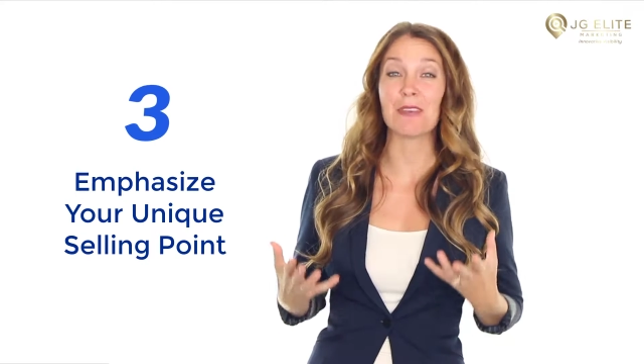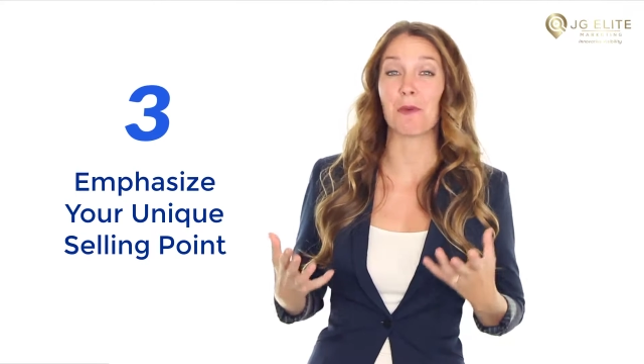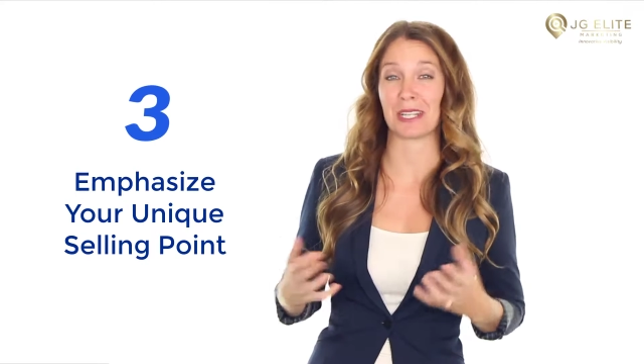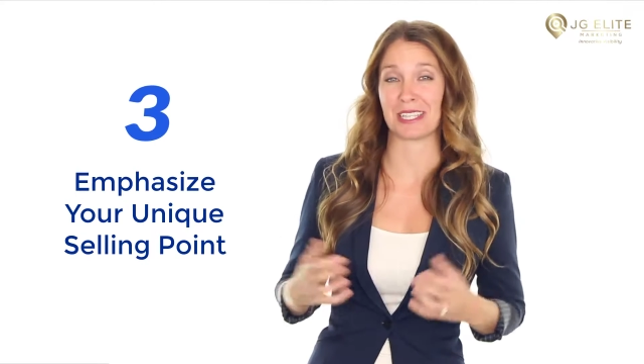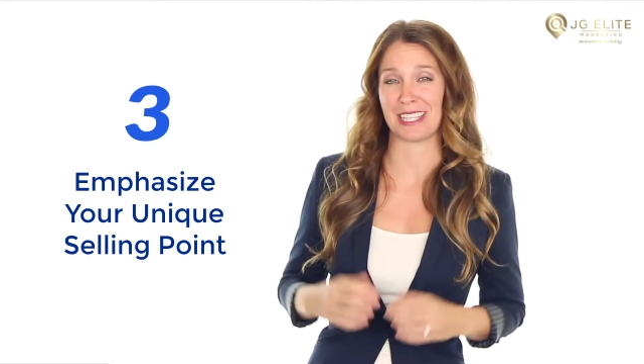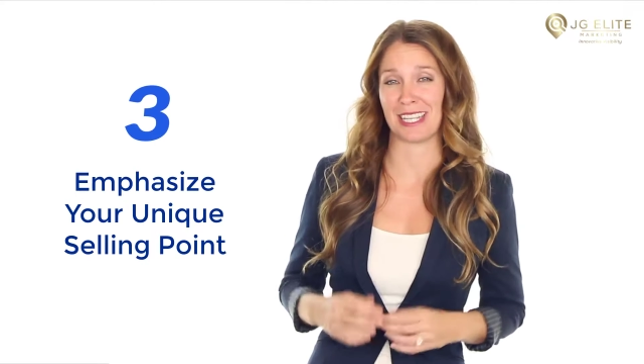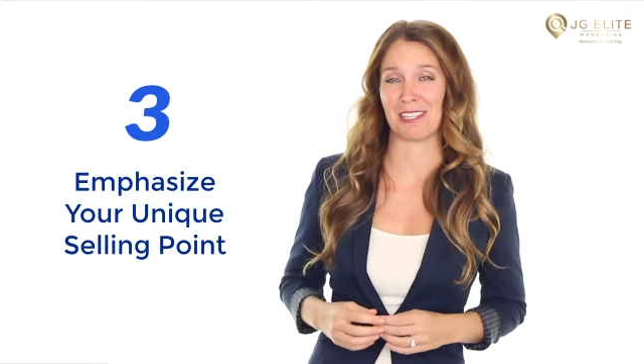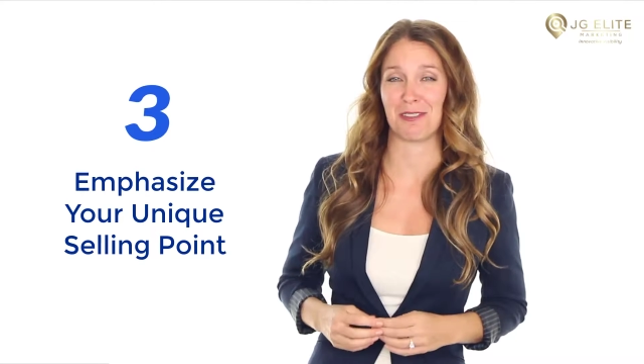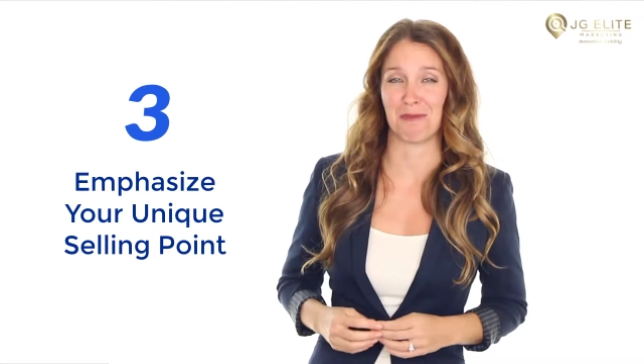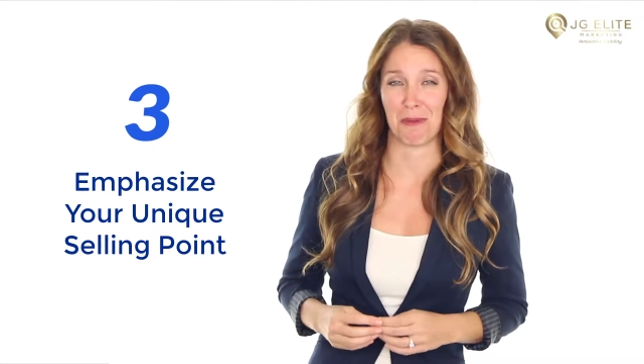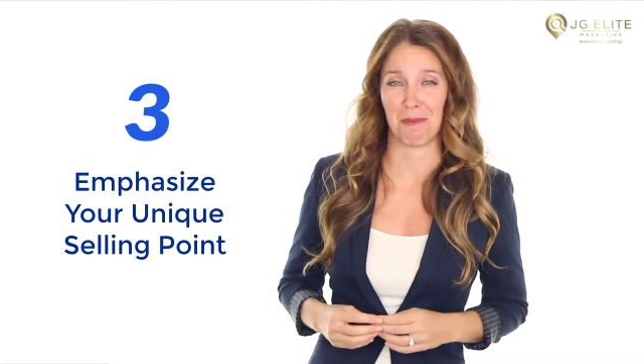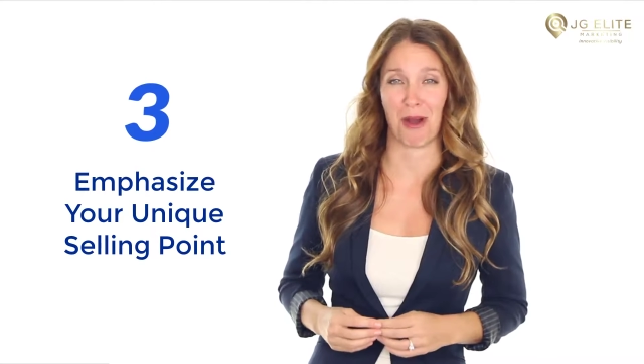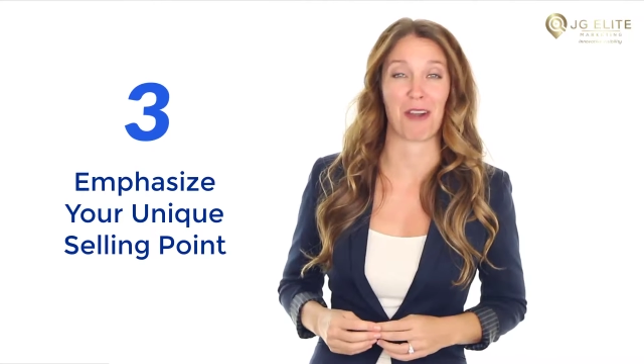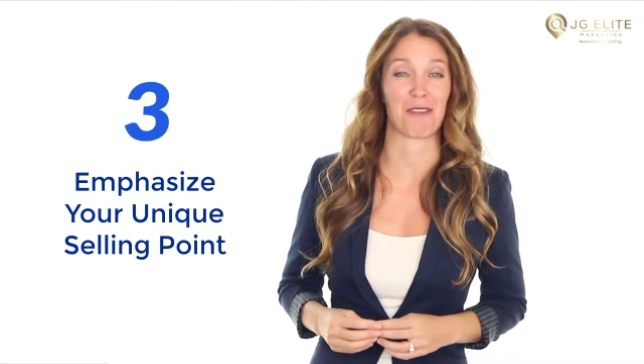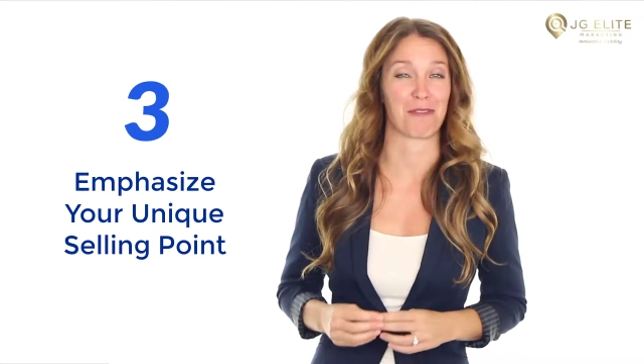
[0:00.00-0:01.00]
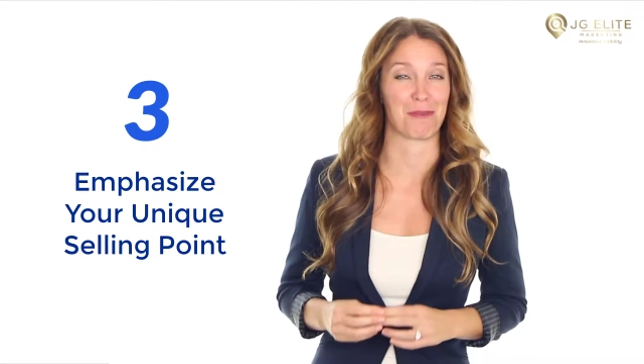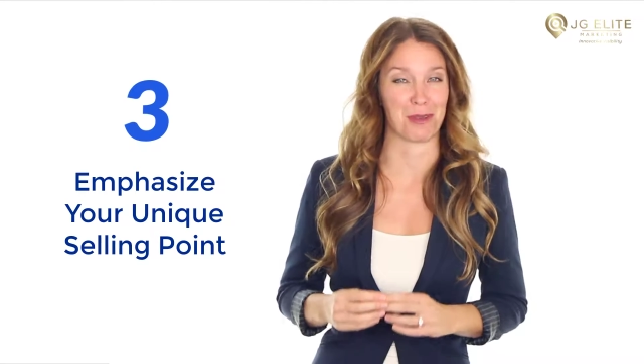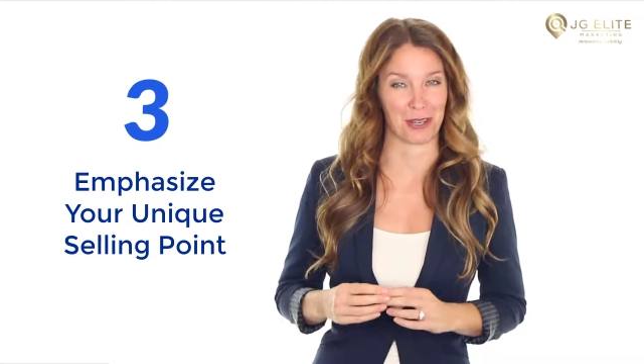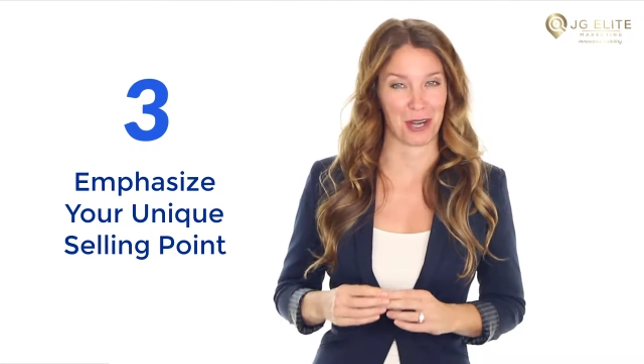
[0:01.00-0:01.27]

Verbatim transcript: what sets you apart from your